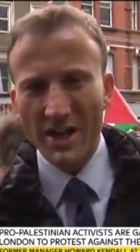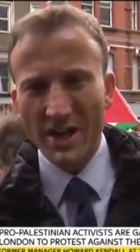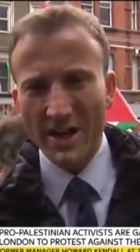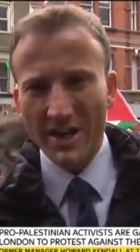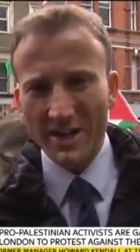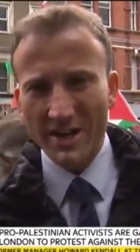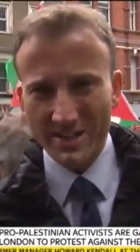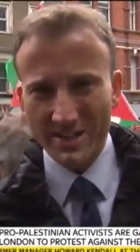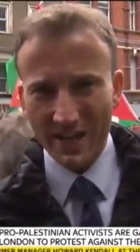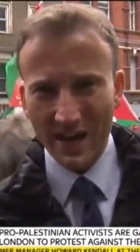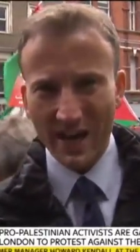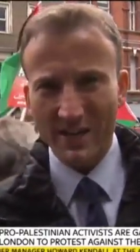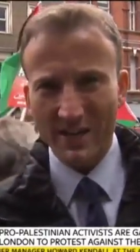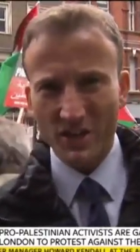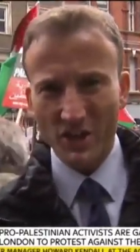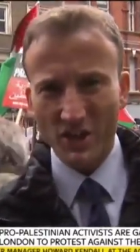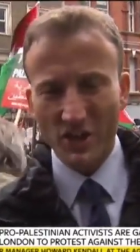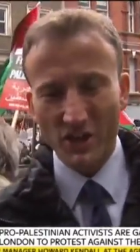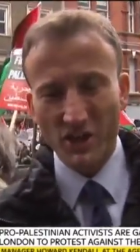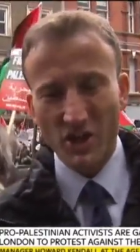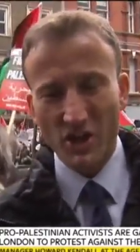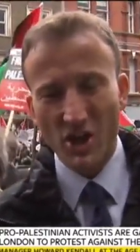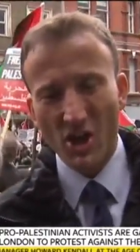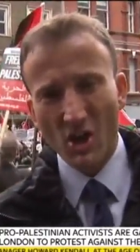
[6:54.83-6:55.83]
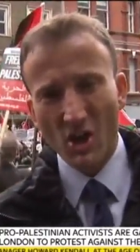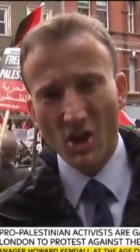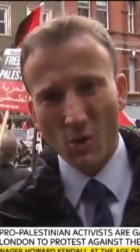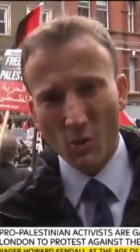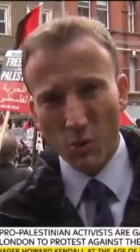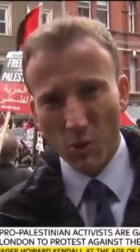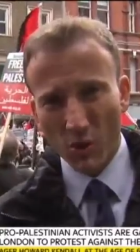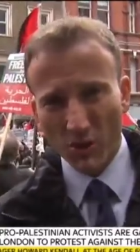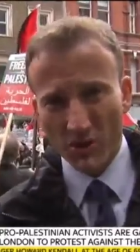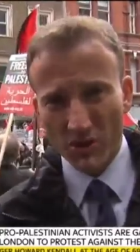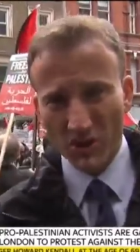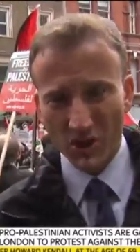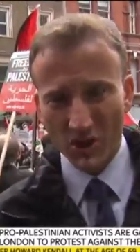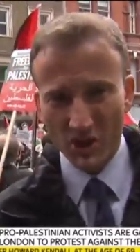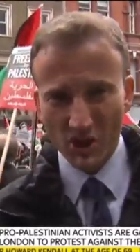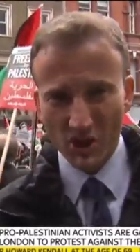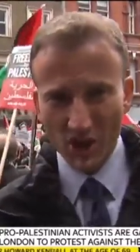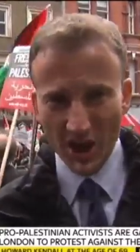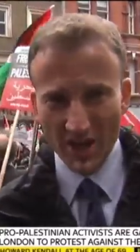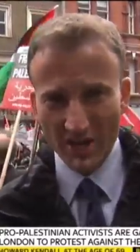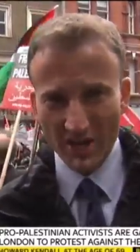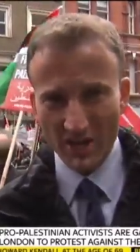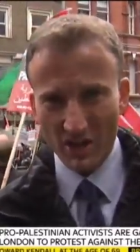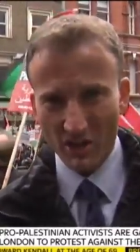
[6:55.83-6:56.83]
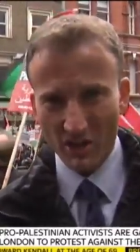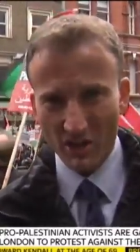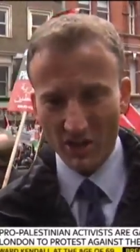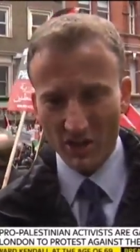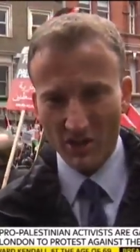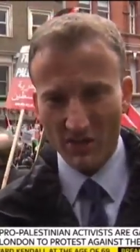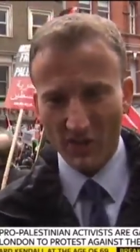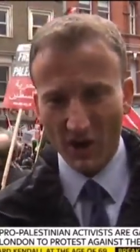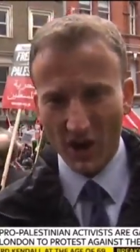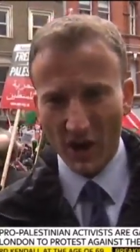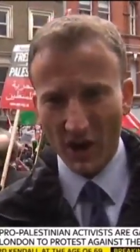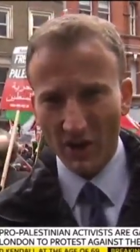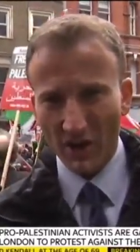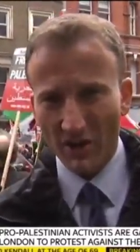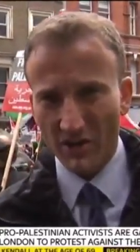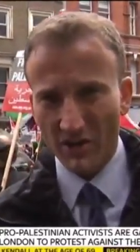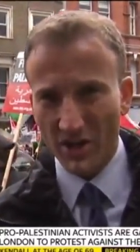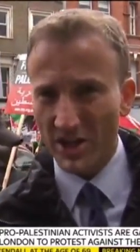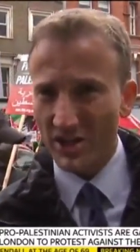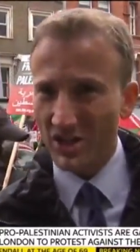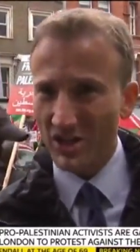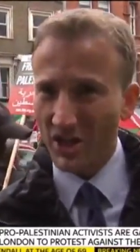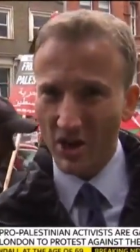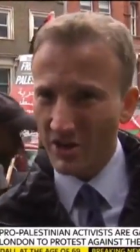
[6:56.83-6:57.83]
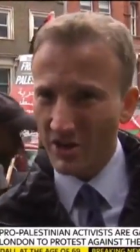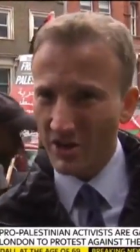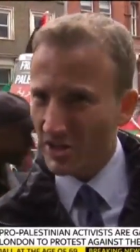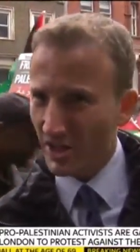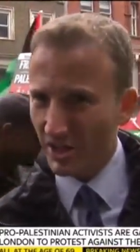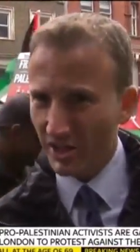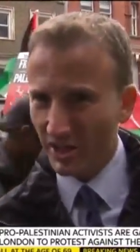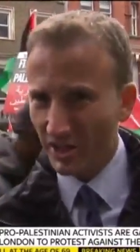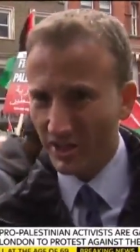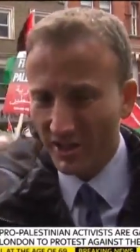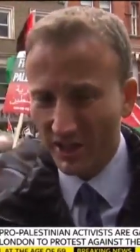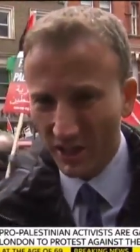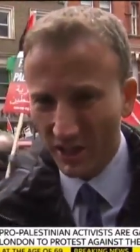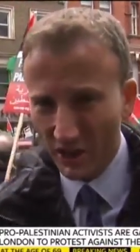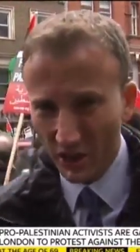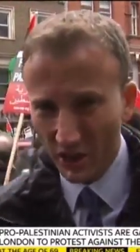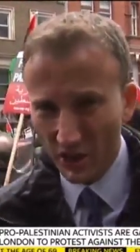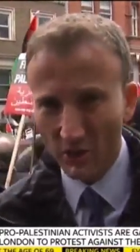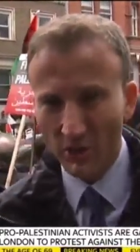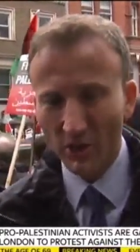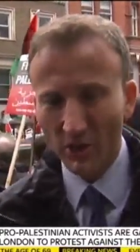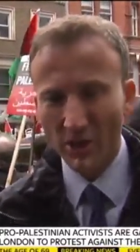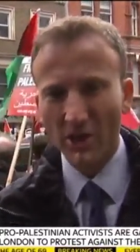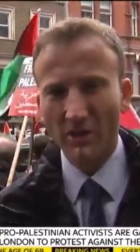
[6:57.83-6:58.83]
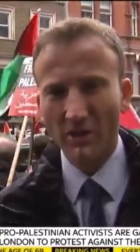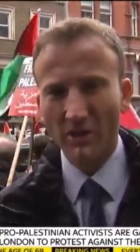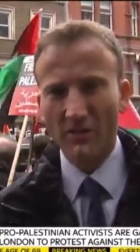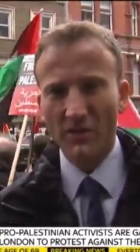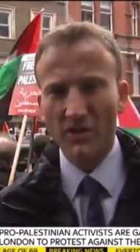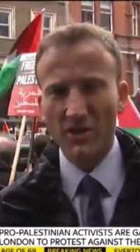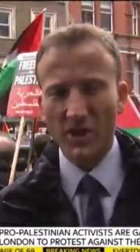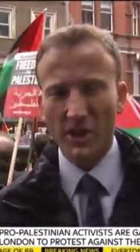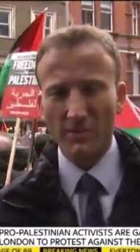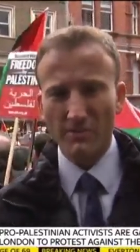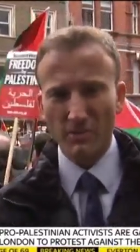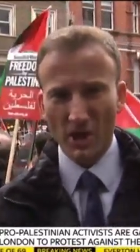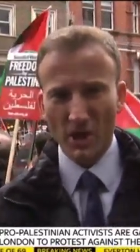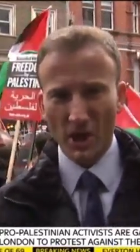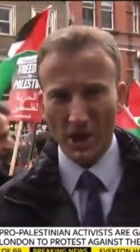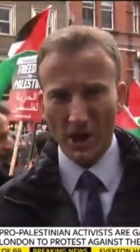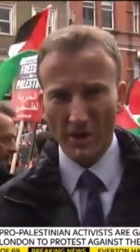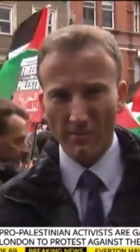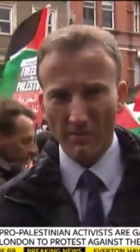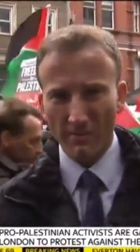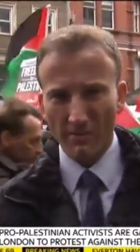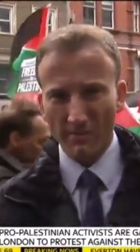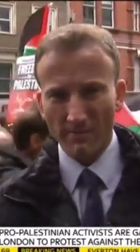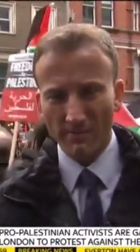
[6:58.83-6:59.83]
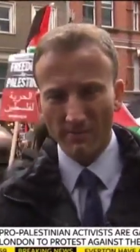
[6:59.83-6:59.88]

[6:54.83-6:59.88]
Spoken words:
in tatters, would suggest that this violence is going to continue for some time.